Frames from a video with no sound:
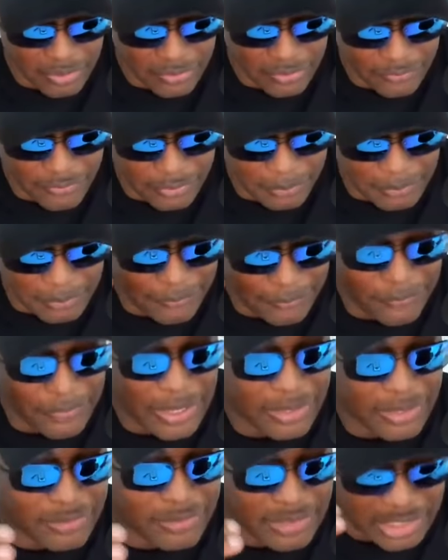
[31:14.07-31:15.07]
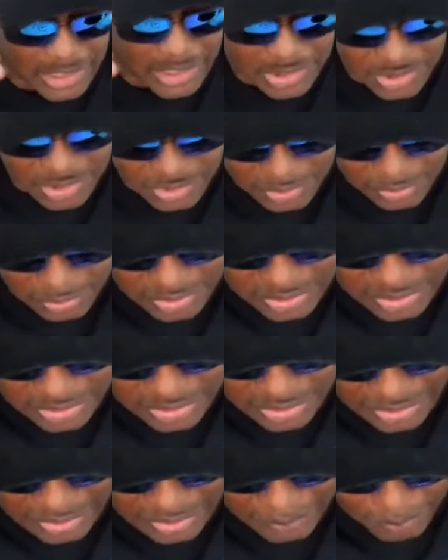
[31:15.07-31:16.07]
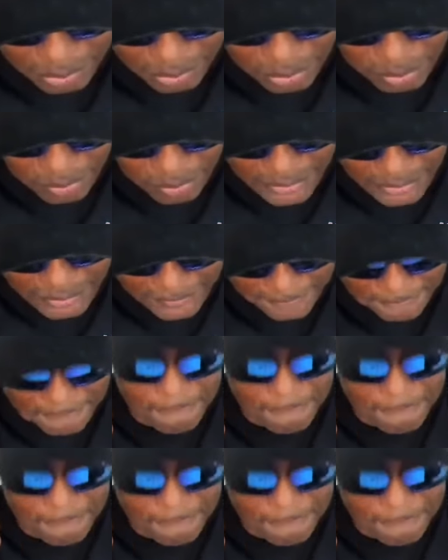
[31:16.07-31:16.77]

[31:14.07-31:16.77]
from a foundational standpoint,